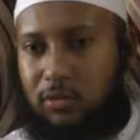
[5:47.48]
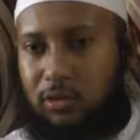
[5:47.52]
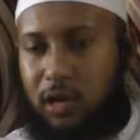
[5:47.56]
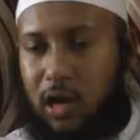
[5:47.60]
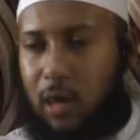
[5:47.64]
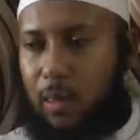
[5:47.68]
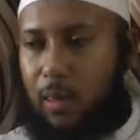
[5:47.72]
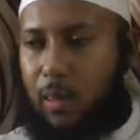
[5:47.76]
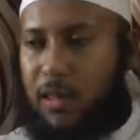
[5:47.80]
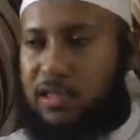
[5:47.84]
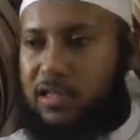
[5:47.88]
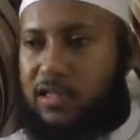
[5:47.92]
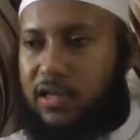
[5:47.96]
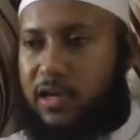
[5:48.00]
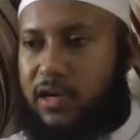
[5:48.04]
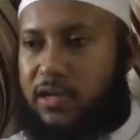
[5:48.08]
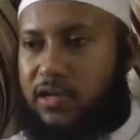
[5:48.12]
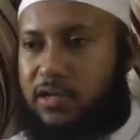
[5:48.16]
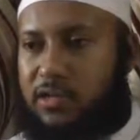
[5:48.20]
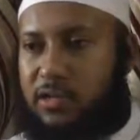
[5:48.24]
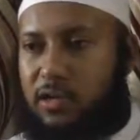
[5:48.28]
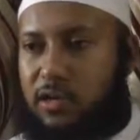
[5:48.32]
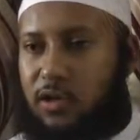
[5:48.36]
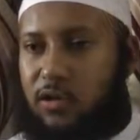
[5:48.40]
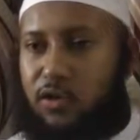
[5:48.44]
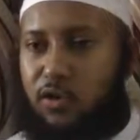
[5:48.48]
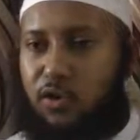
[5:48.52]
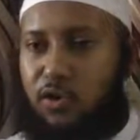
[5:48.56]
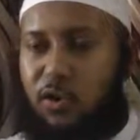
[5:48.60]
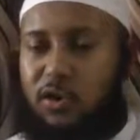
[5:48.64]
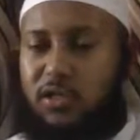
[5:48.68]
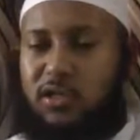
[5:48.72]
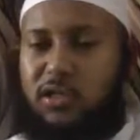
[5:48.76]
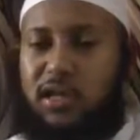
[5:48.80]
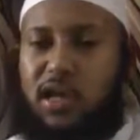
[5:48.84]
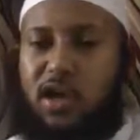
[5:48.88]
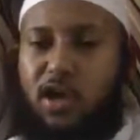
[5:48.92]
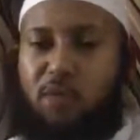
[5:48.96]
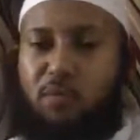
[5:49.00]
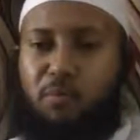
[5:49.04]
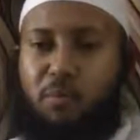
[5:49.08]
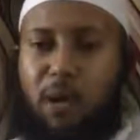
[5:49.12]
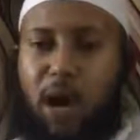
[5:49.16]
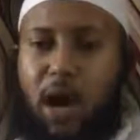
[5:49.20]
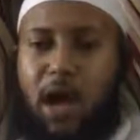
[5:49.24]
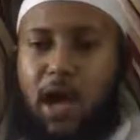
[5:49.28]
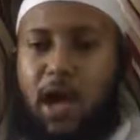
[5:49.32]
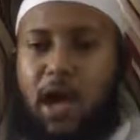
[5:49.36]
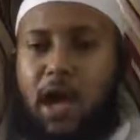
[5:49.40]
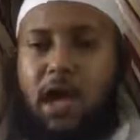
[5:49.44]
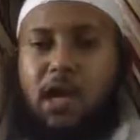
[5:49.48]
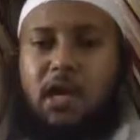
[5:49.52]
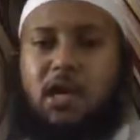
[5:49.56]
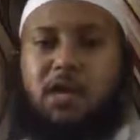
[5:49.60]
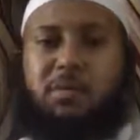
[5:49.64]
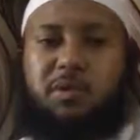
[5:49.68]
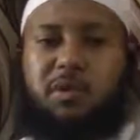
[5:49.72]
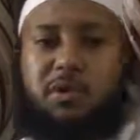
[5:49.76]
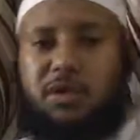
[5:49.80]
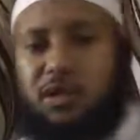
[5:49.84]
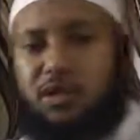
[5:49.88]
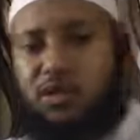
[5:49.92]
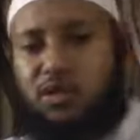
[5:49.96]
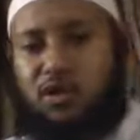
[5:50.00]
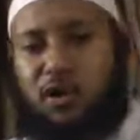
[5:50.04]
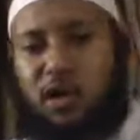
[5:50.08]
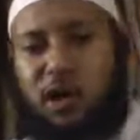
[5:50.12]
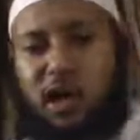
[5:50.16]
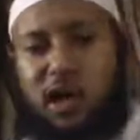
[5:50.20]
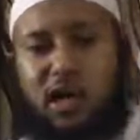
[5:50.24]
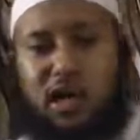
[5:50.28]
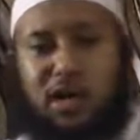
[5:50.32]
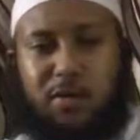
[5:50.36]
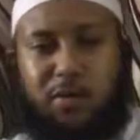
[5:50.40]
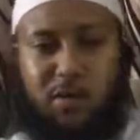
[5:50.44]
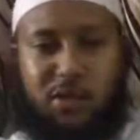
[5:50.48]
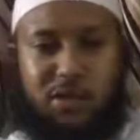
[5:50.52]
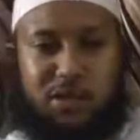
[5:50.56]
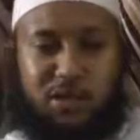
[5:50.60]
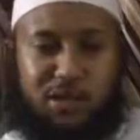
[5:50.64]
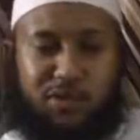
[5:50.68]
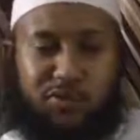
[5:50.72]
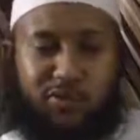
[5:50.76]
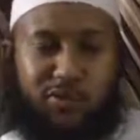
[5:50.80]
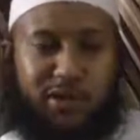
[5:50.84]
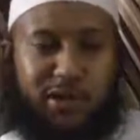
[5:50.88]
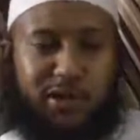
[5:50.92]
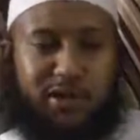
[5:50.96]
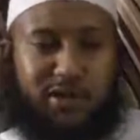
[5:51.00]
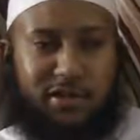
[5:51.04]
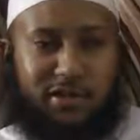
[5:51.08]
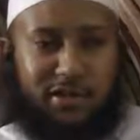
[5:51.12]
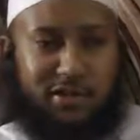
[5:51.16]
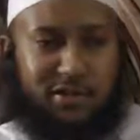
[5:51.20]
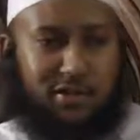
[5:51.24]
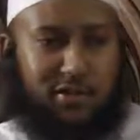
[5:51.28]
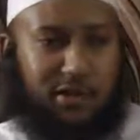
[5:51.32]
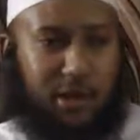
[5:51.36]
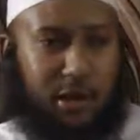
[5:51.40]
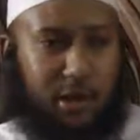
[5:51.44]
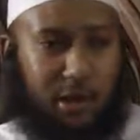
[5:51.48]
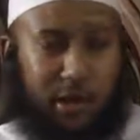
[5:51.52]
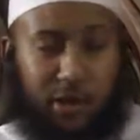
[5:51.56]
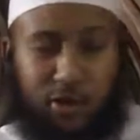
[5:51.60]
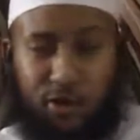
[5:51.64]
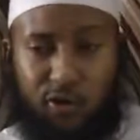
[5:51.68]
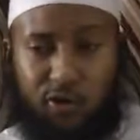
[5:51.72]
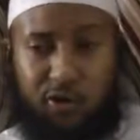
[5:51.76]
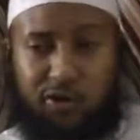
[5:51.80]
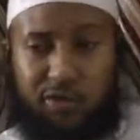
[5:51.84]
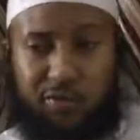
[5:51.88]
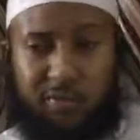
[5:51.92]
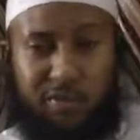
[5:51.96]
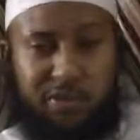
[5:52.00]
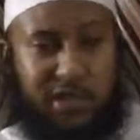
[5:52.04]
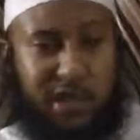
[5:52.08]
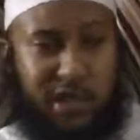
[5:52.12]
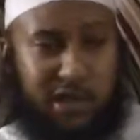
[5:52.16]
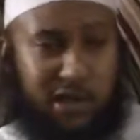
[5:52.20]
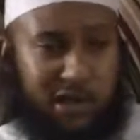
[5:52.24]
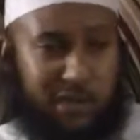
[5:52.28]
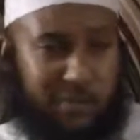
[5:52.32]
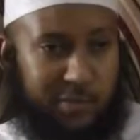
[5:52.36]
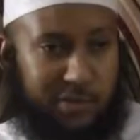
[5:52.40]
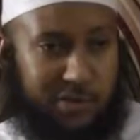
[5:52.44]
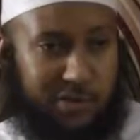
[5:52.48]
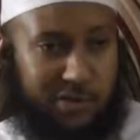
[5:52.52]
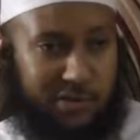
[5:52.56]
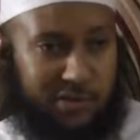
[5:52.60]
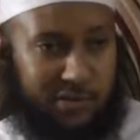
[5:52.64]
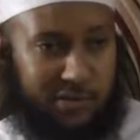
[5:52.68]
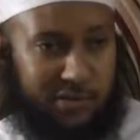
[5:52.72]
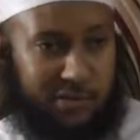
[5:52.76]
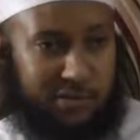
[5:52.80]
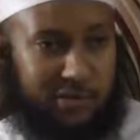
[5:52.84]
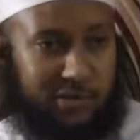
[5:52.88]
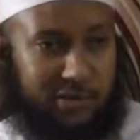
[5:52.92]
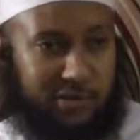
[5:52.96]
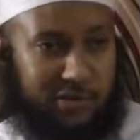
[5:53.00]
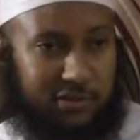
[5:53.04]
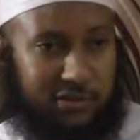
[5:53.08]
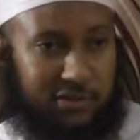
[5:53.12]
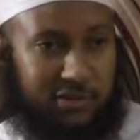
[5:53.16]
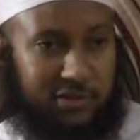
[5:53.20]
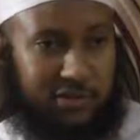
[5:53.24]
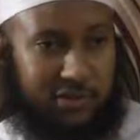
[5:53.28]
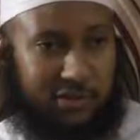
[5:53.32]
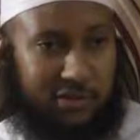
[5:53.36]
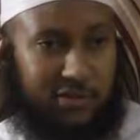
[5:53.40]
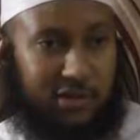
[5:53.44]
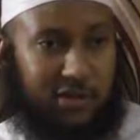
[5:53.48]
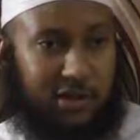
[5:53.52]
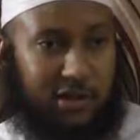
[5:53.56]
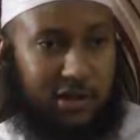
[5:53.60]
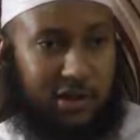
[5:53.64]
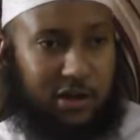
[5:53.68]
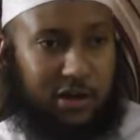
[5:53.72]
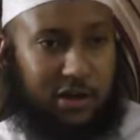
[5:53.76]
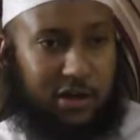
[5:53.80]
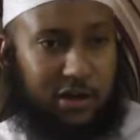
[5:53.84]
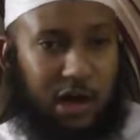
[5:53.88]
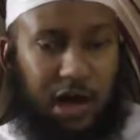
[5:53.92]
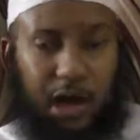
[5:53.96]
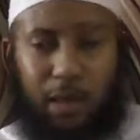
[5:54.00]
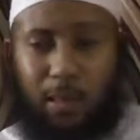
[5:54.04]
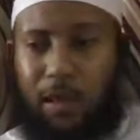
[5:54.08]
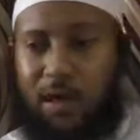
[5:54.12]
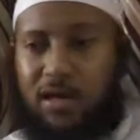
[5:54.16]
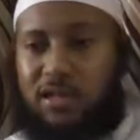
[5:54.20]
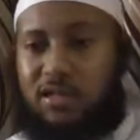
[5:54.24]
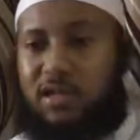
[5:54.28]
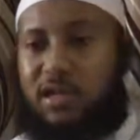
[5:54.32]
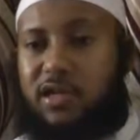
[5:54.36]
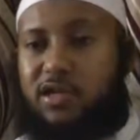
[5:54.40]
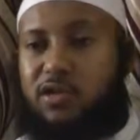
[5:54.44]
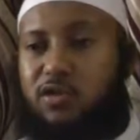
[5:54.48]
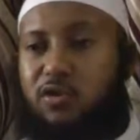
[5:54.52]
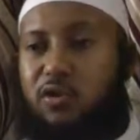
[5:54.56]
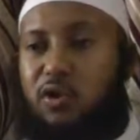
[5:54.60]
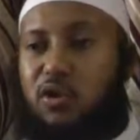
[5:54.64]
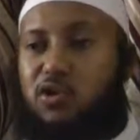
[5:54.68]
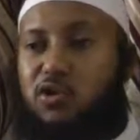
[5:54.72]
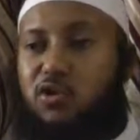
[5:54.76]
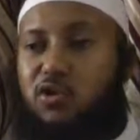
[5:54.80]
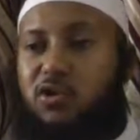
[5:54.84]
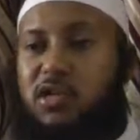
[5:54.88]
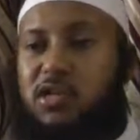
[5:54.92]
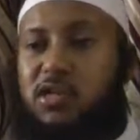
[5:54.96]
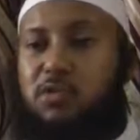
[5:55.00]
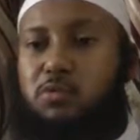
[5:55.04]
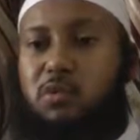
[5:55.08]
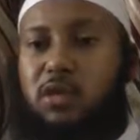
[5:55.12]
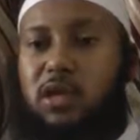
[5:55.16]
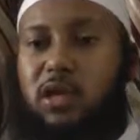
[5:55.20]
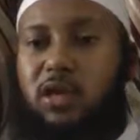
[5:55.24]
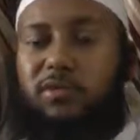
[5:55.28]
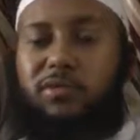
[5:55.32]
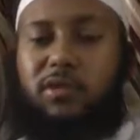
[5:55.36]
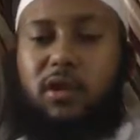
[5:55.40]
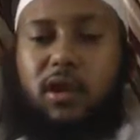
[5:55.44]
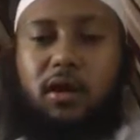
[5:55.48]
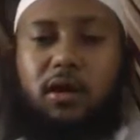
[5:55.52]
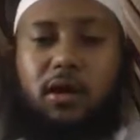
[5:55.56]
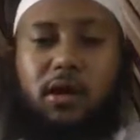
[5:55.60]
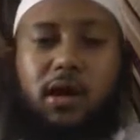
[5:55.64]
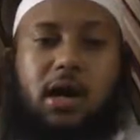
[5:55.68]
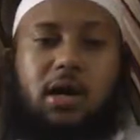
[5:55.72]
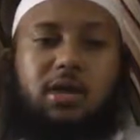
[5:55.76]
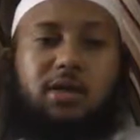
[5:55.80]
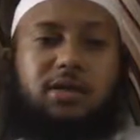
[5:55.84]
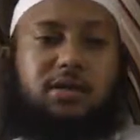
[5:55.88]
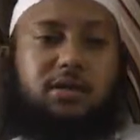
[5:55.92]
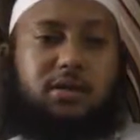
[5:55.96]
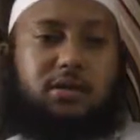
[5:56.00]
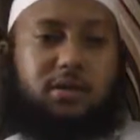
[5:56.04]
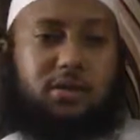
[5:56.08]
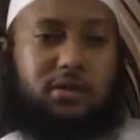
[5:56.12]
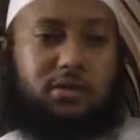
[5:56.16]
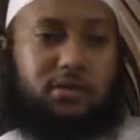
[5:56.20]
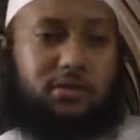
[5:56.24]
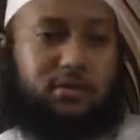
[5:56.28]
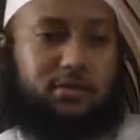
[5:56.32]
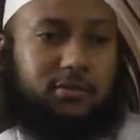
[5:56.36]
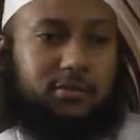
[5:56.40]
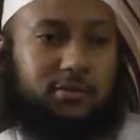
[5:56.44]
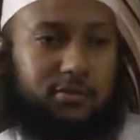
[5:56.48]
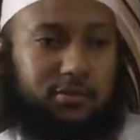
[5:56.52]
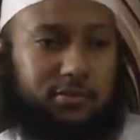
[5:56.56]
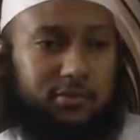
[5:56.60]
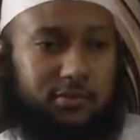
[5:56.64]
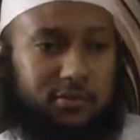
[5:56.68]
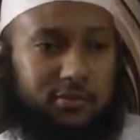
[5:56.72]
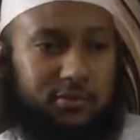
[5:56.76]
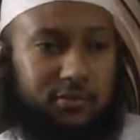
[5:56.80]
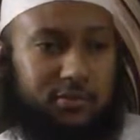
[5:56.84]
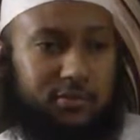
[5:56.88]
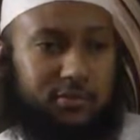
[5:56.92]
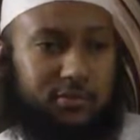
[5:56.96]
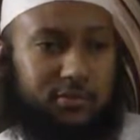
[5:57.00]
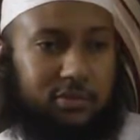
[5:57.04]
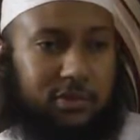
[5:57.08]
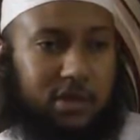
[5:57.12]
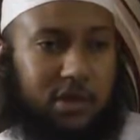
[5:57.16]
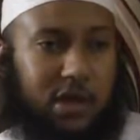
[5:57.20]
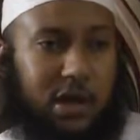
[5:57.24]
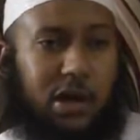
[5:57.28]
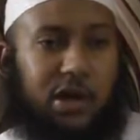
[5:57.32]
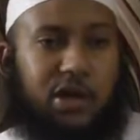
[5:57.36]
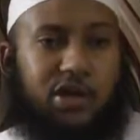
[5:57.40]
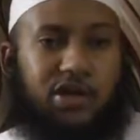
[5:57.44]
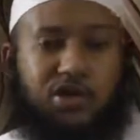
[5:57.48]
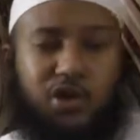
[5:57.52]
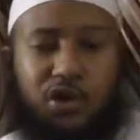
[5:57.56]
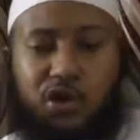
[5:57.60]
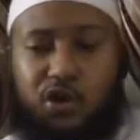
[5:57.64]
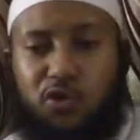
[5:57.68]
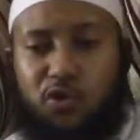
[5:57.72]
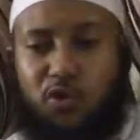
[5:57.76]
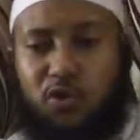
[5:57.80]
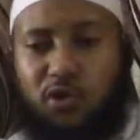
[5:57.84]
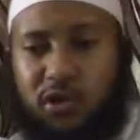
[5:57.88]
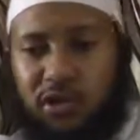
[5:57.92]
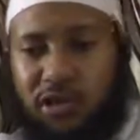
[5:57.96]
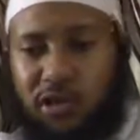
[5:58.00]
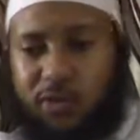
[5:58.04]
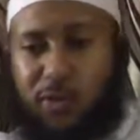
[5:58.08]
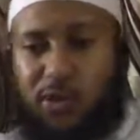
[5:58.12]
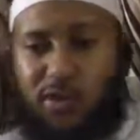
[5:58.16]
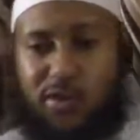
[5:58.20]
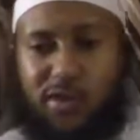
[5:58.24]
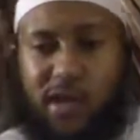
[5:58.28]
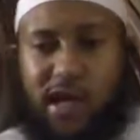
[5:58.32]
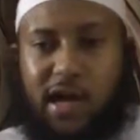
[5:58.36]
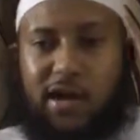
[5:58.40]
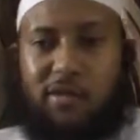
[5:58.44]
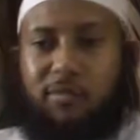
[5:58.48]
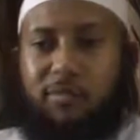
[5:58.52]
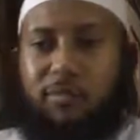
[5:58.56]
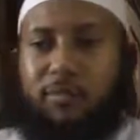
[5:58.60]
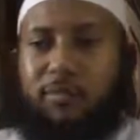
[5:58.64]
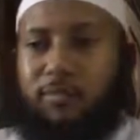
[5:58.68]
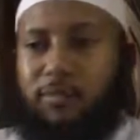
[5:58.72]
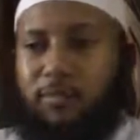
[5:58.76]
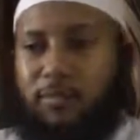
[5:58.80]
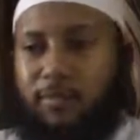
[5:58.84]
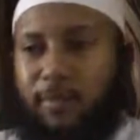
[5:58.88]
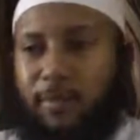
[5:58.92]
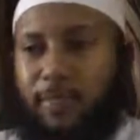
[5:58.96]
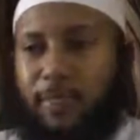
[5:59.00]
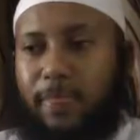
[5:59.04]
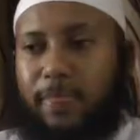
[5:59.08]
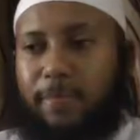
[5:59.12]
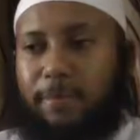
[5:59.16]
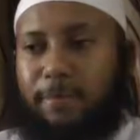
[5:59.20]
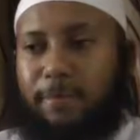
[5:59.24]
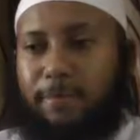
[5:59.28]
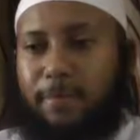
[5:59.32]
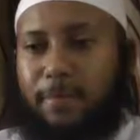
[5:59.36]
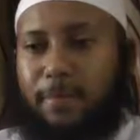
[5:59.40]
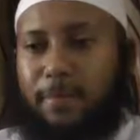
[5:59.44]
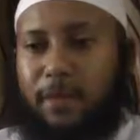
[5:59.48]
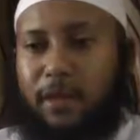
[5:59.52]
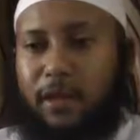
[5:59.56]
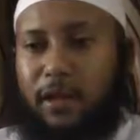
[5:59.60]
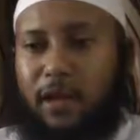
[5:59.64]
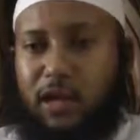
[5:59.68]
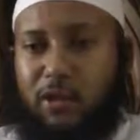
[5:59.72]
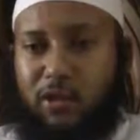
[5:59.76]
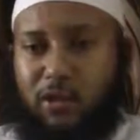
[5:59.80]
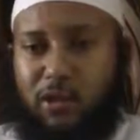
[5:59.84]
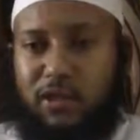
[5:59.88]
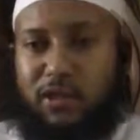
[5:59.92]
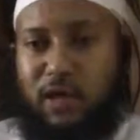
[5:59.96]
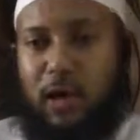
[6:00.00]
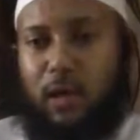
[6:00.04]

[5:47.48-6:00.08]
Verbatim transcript: Allah says, Do not take my enemies and your enemies as friends. Allah called them his enemies. Allah says, Those who disbelieve, they're cursed. So you deal with them in what